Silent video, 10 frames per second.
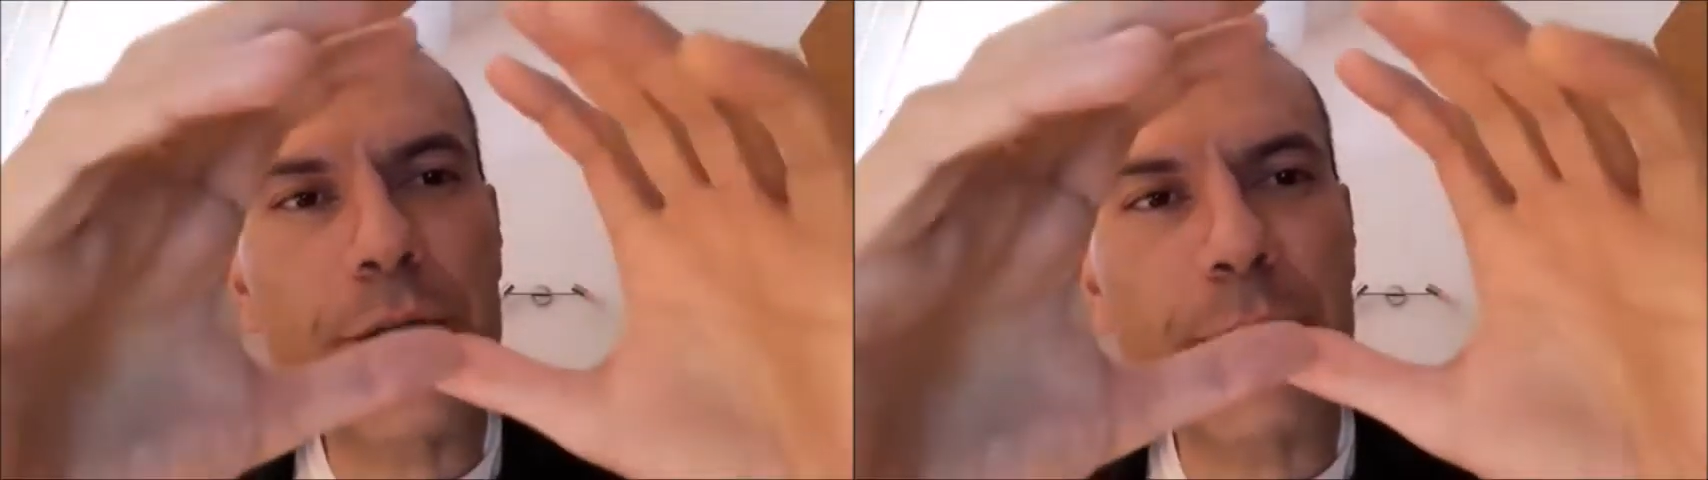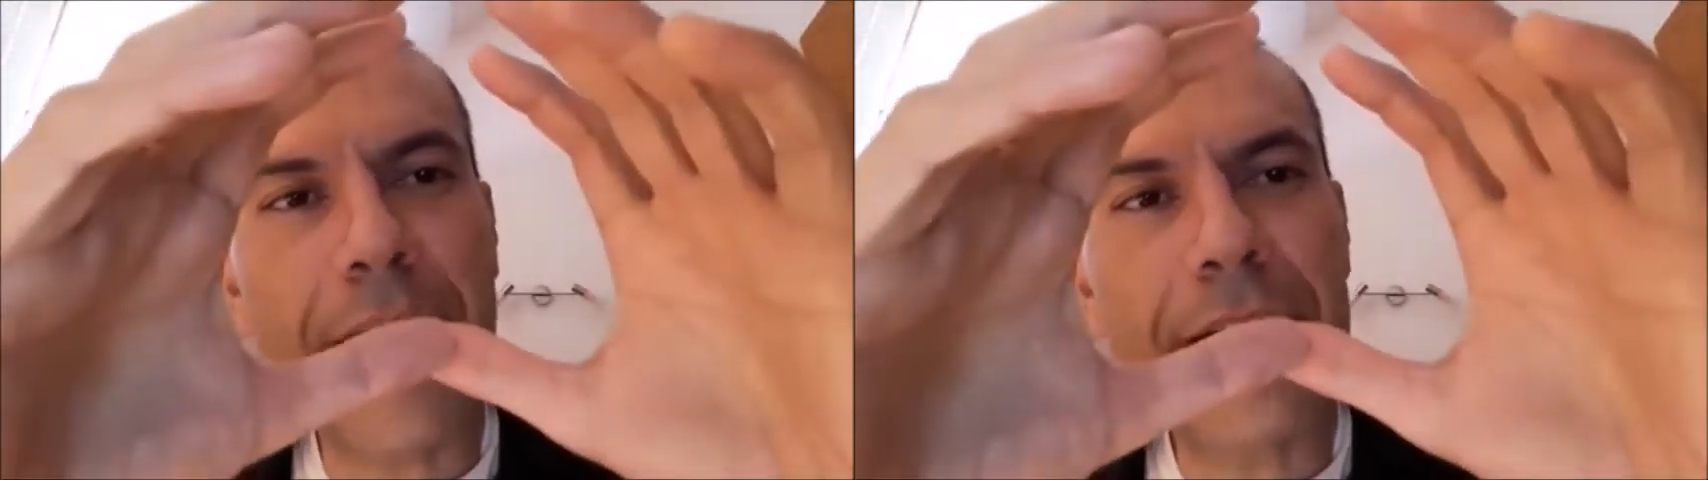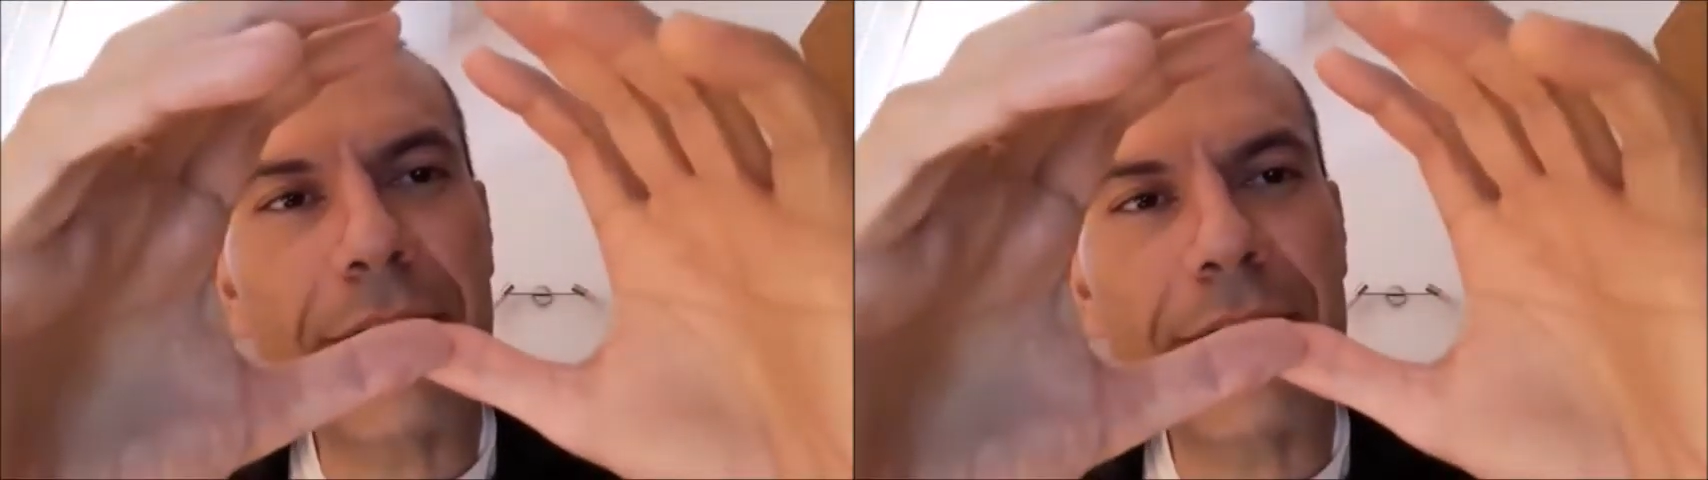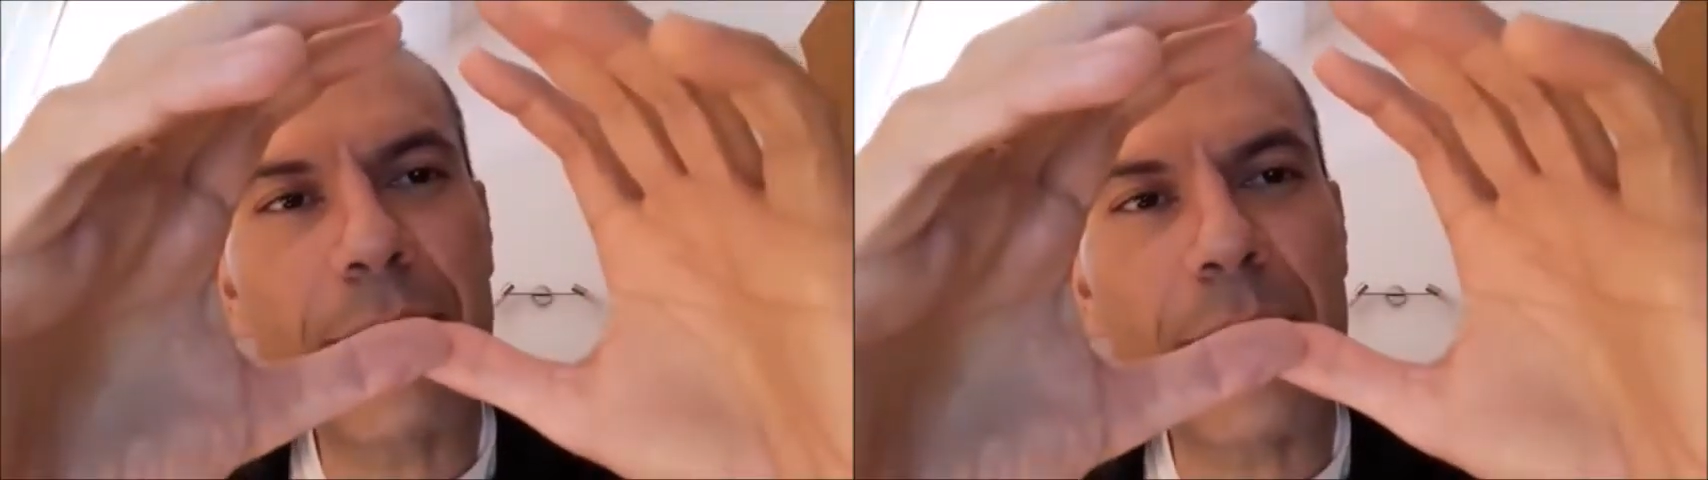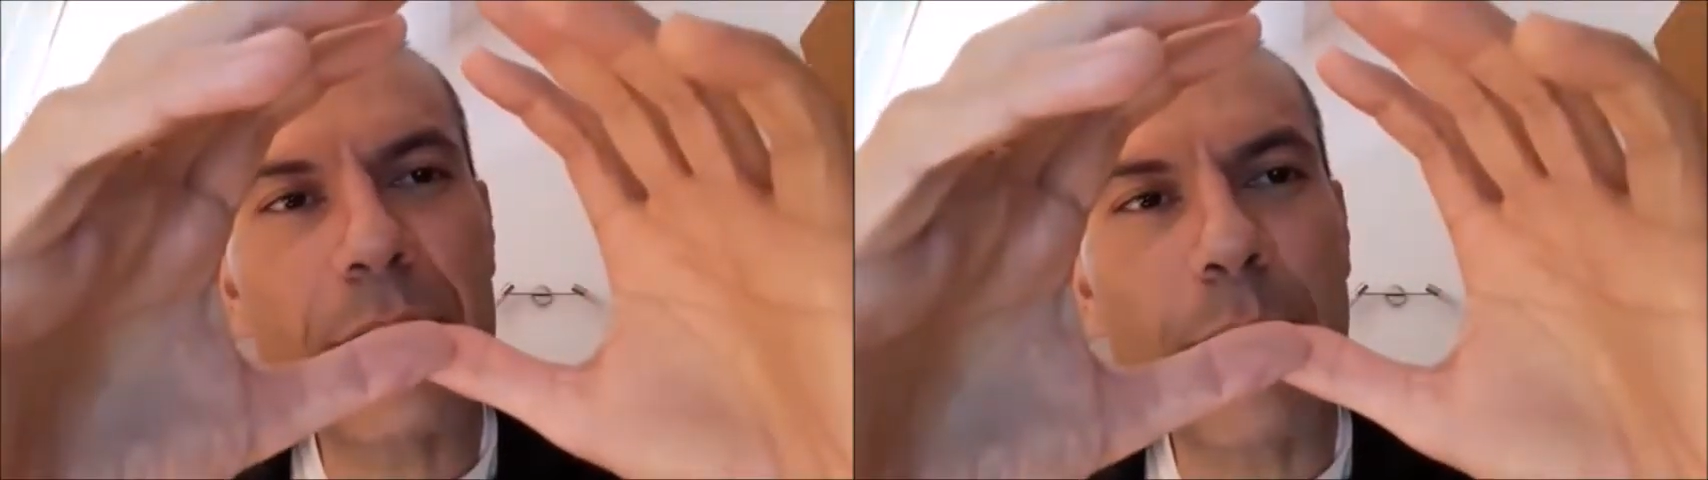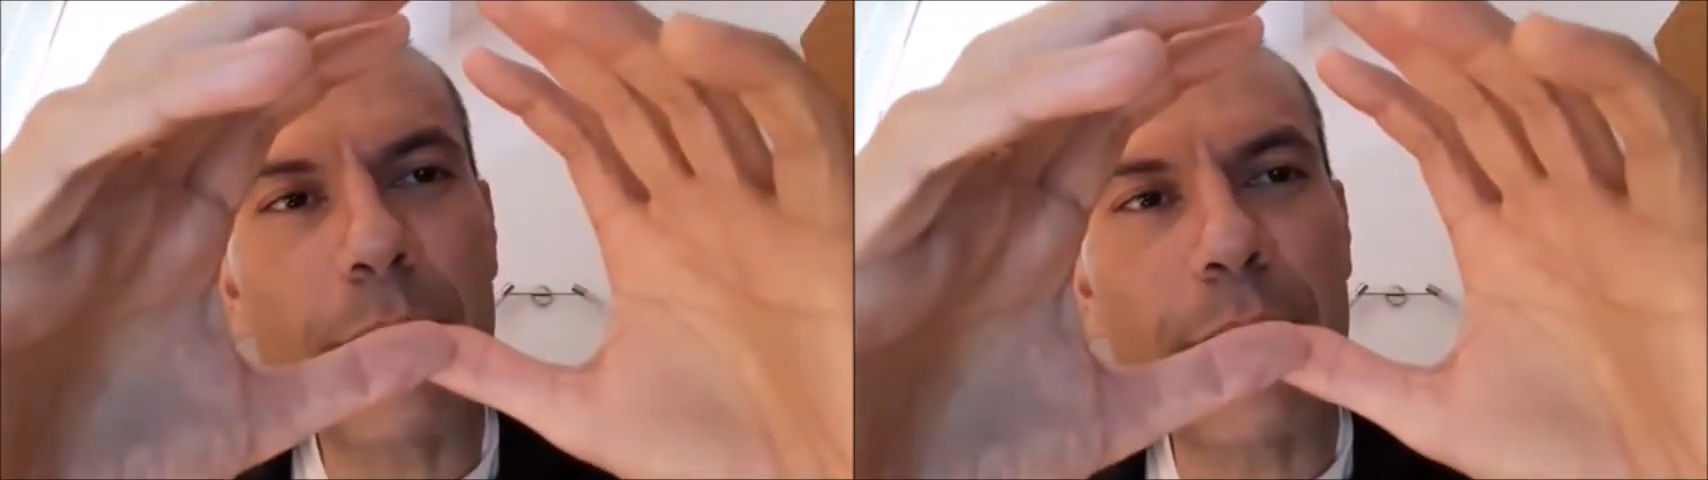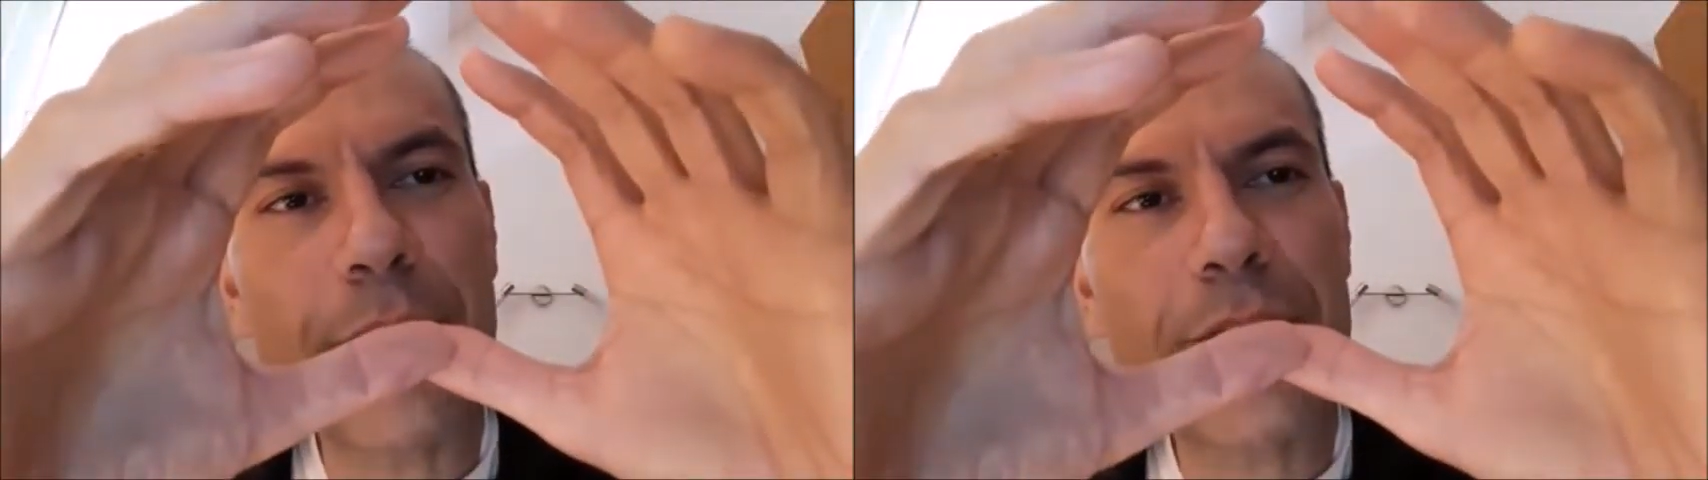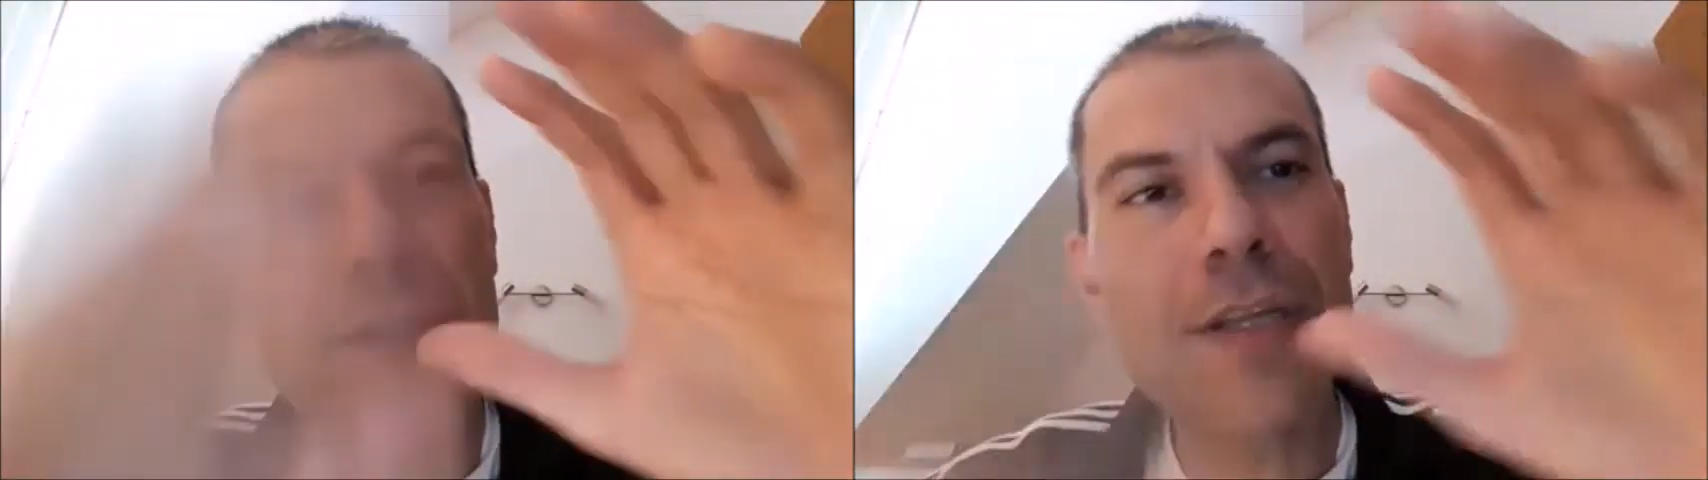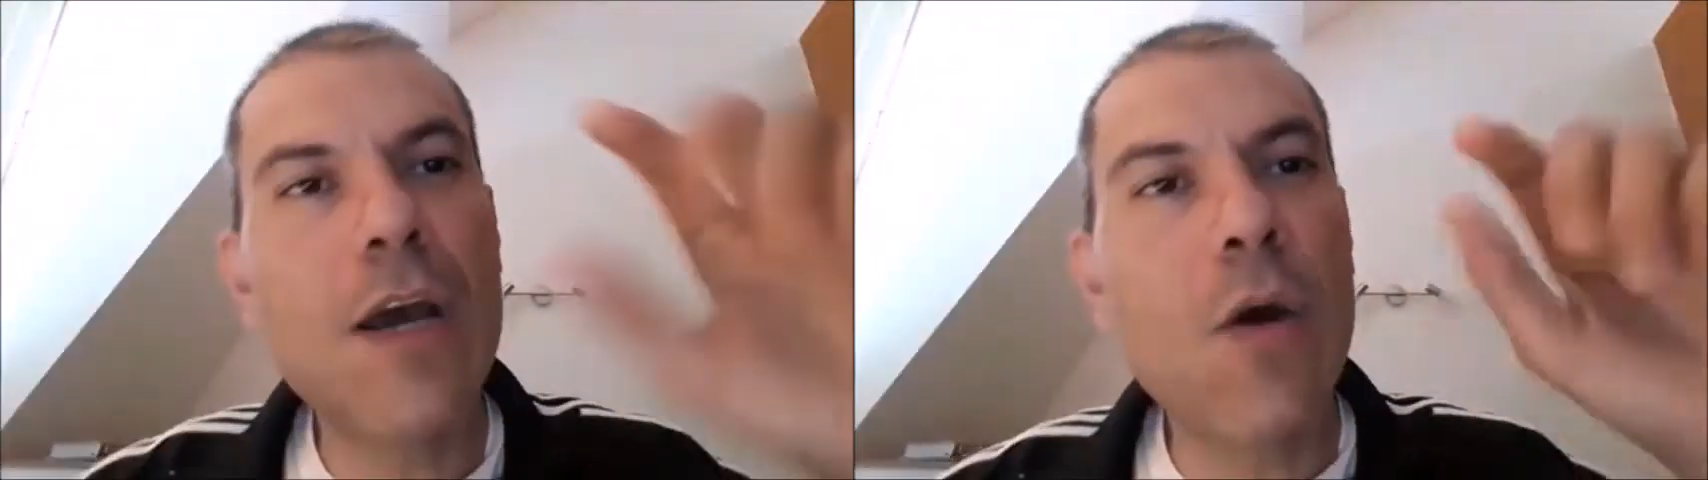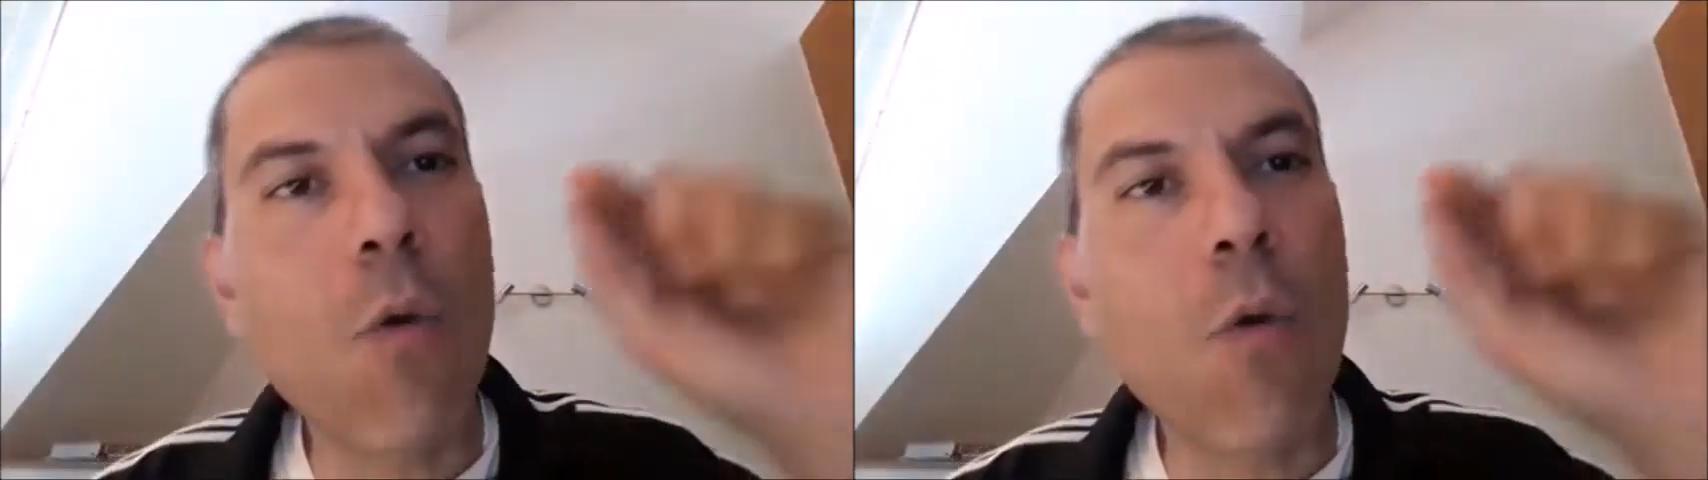space of dismissible functions